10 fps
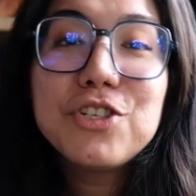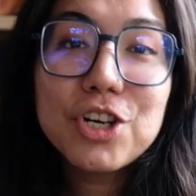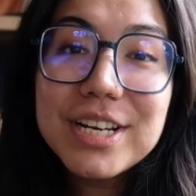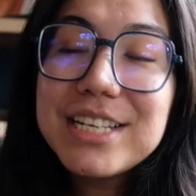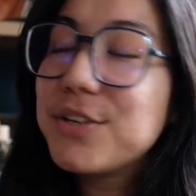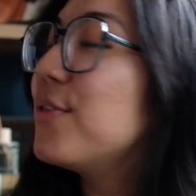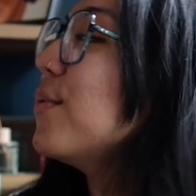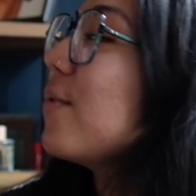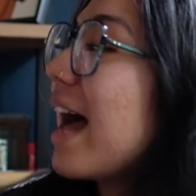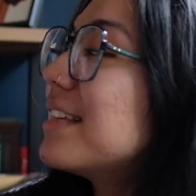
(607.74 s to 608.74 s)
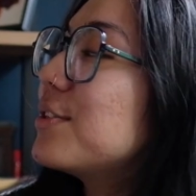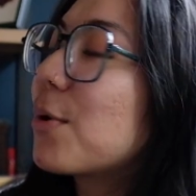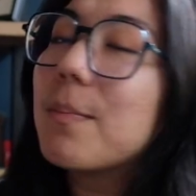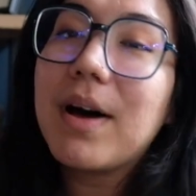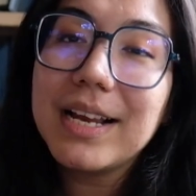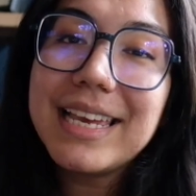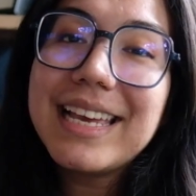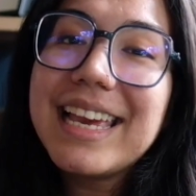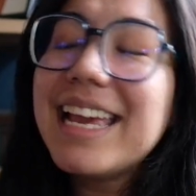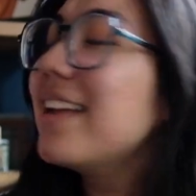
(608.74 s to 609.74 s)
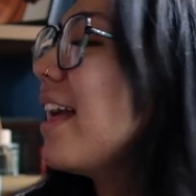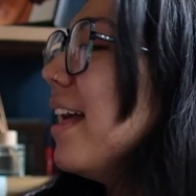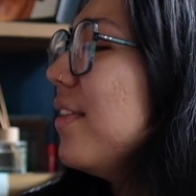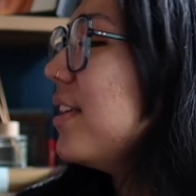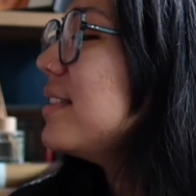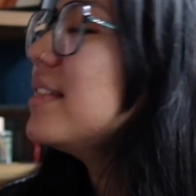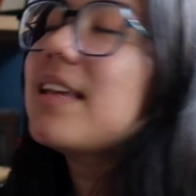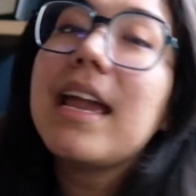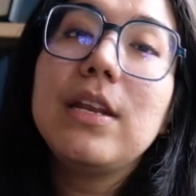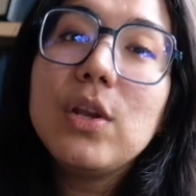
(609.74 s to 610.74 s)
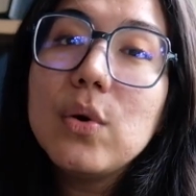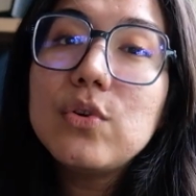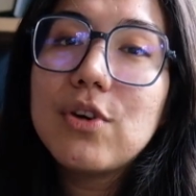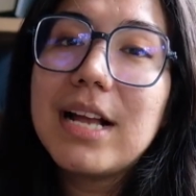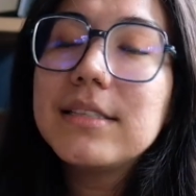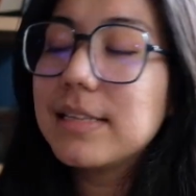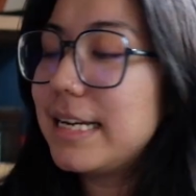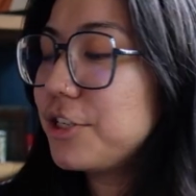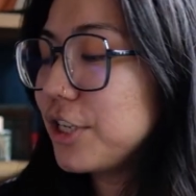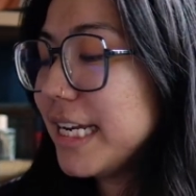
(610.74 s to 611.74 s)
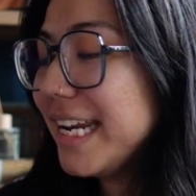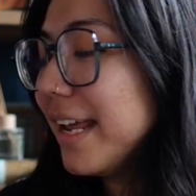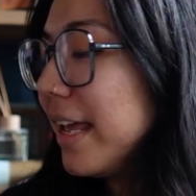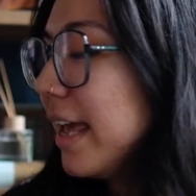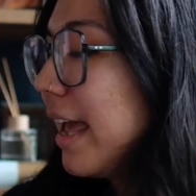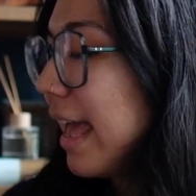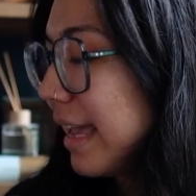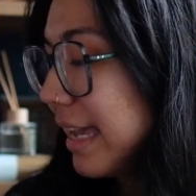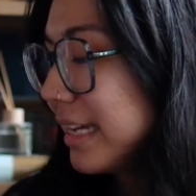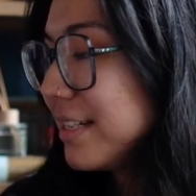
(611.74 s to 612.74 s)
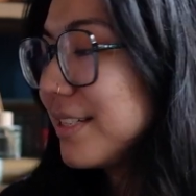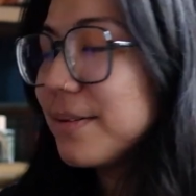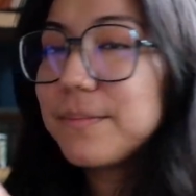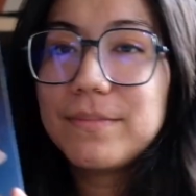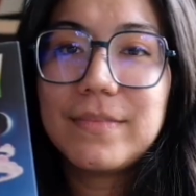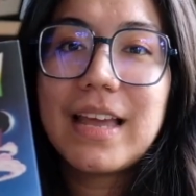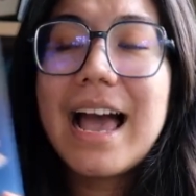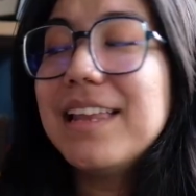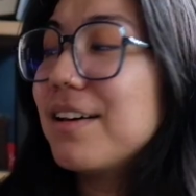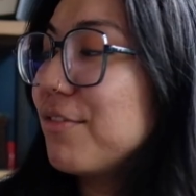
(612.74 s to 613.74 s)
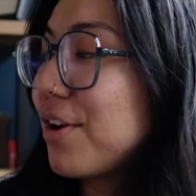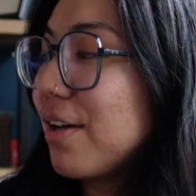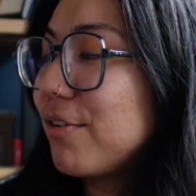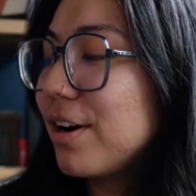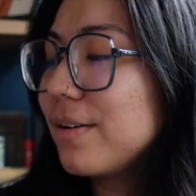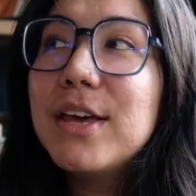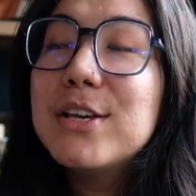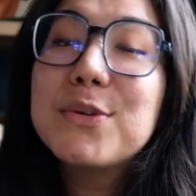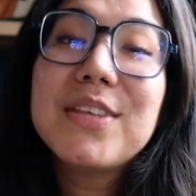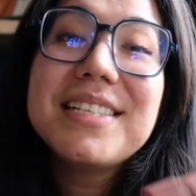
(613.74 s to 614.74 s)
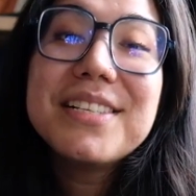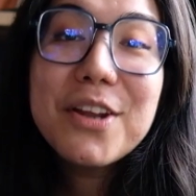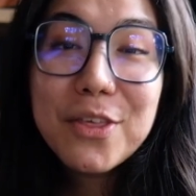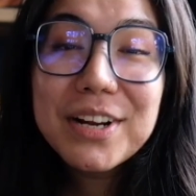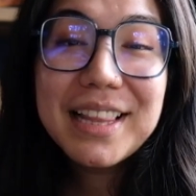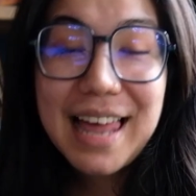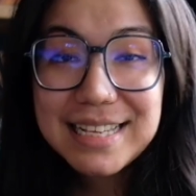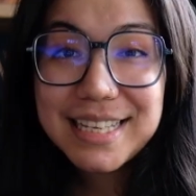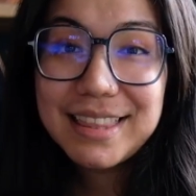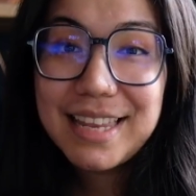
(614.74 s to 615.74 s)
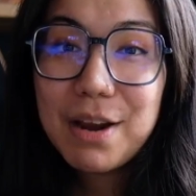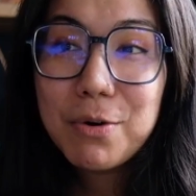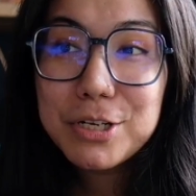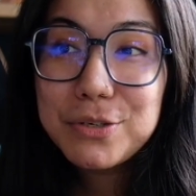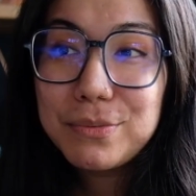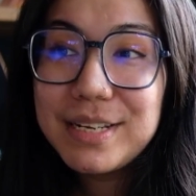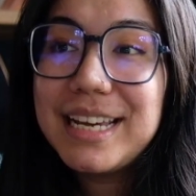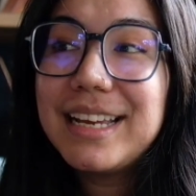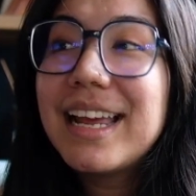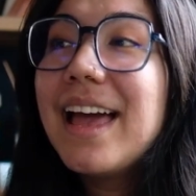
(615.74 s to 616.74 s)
Journey to the West or Monkey King. This is a new translation and I love the cover. So this is another classic that I want to read.